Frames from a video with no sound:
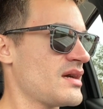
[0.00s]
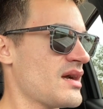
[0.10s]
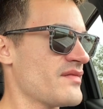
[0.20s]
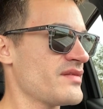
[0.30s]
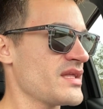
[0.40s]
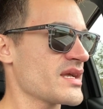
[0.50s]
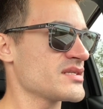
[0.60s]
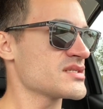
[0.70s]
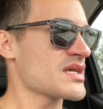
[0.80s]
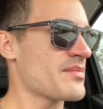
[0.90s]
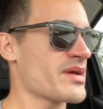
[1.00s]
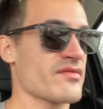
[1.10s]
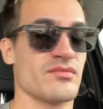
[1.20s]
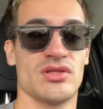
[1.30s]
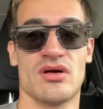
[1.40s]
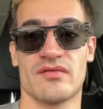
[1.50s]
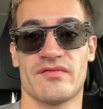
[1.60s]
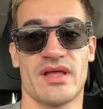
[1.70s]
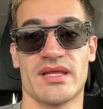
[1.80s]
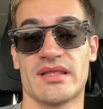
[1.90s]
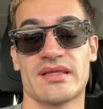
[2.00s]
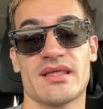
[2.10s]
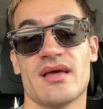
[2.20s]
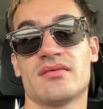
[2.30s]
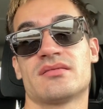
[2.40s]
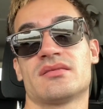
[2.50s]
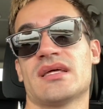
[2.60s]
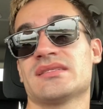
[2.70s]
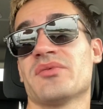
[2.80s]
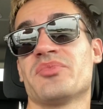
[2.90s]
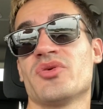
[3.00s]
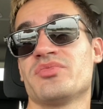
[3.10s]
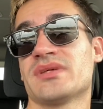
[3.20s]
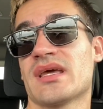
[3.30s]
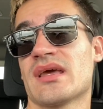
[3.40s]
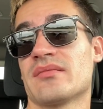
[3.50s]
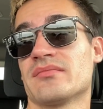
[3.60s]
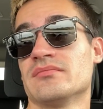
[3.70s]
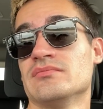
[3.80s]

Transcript: I feel like I just got back from a long flight. Like, that's how pooped I am.